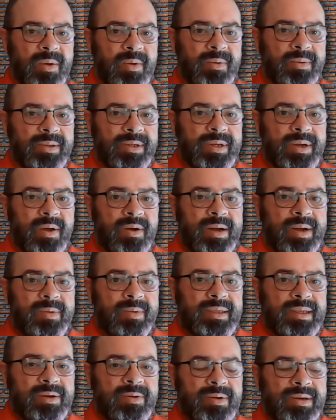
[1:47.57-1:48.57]
Starting
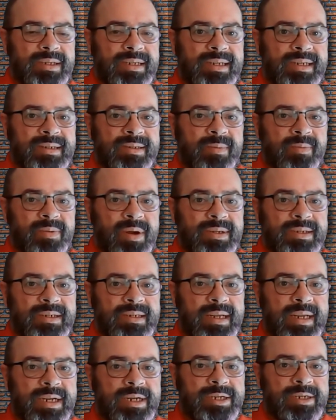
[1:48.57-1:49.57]
with your existing
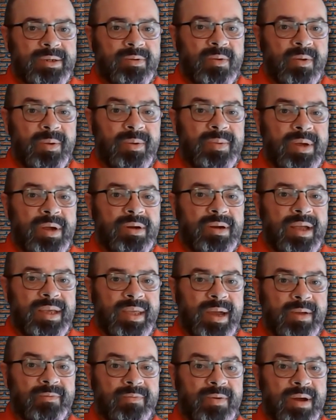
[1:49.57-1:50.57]
presentation, we'll build on
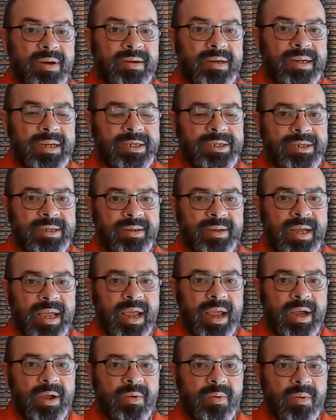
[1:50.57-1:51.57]
that foundation.
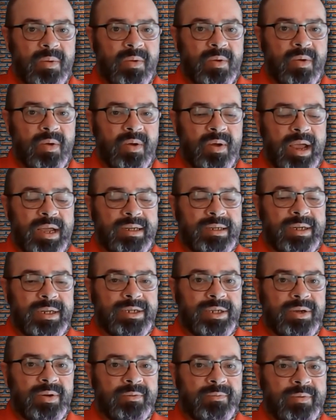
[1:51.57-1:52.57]

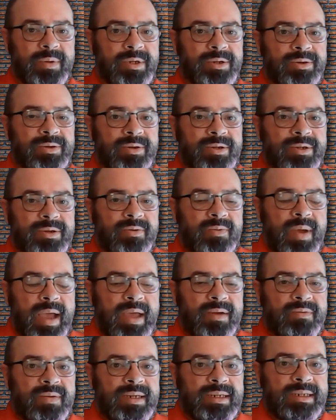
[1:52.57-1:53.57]
Additional features,
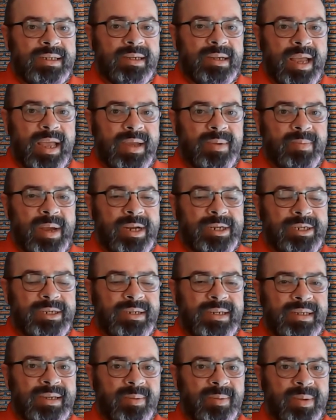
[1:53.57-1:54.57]
graphics, and
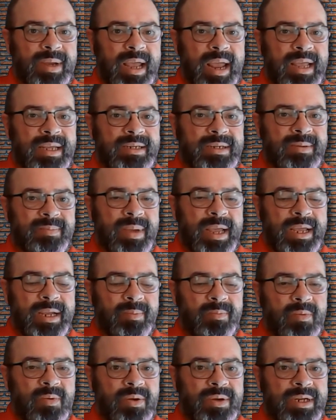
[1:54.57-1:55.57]
animations can be added to make
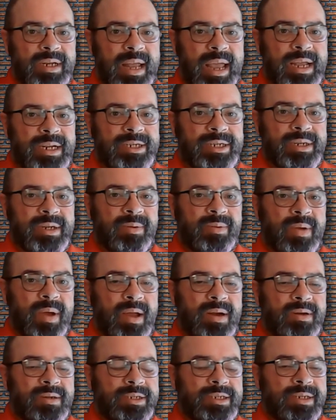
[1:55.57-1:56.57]
it more engaging and
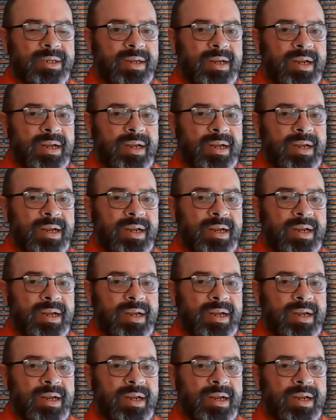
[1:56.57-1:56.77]
polished.